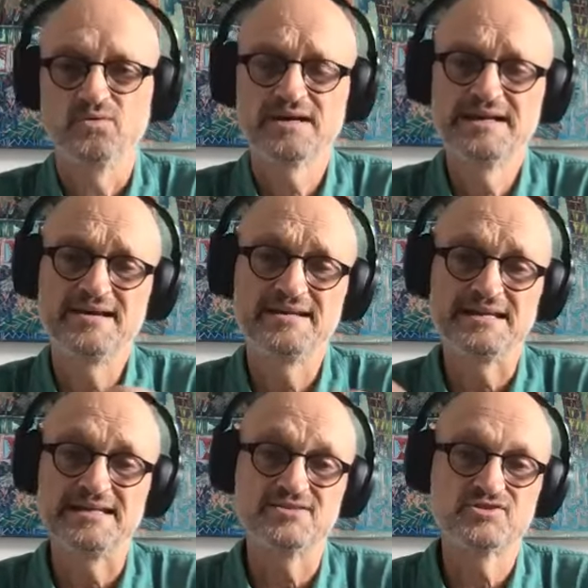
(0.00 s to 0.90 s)
what I now
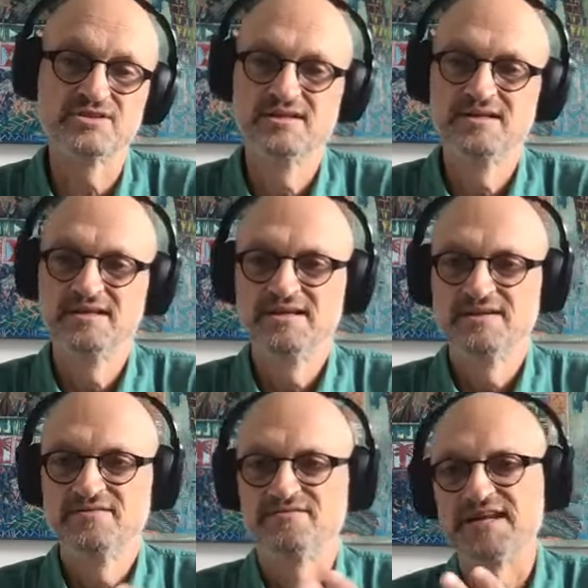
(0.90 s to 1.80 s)
need is
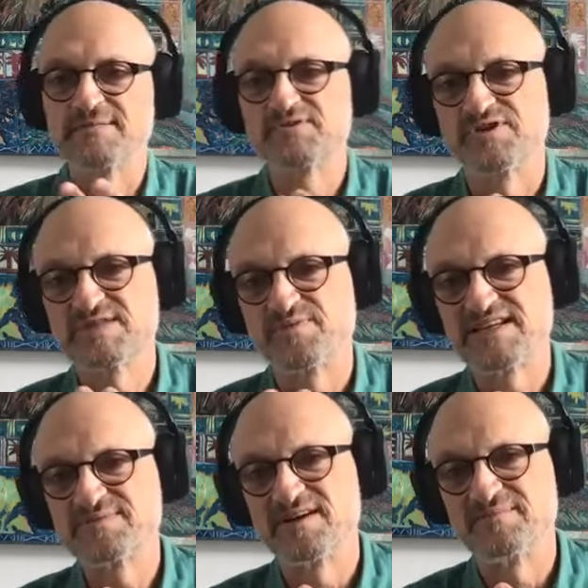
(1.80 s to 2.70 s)
freedom to
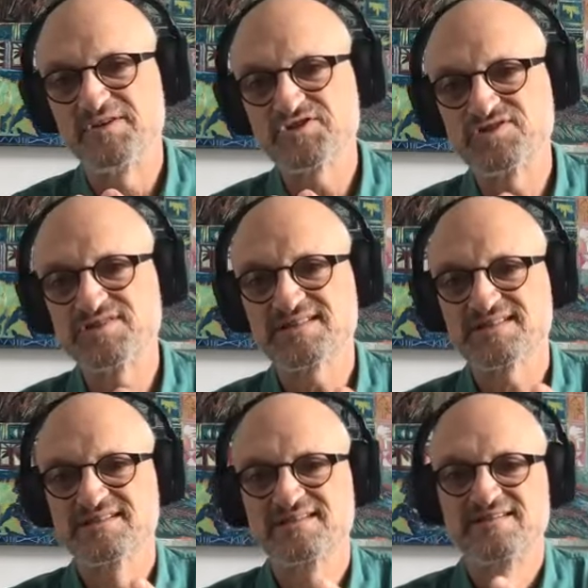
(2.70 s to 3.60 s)
express my
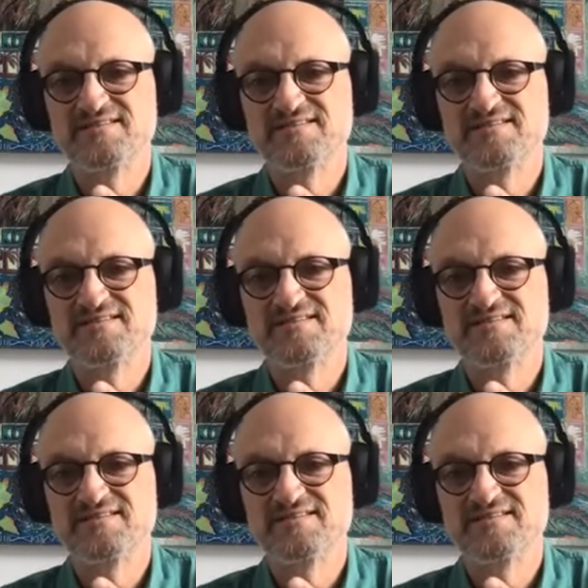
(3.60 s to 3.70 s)
emotions,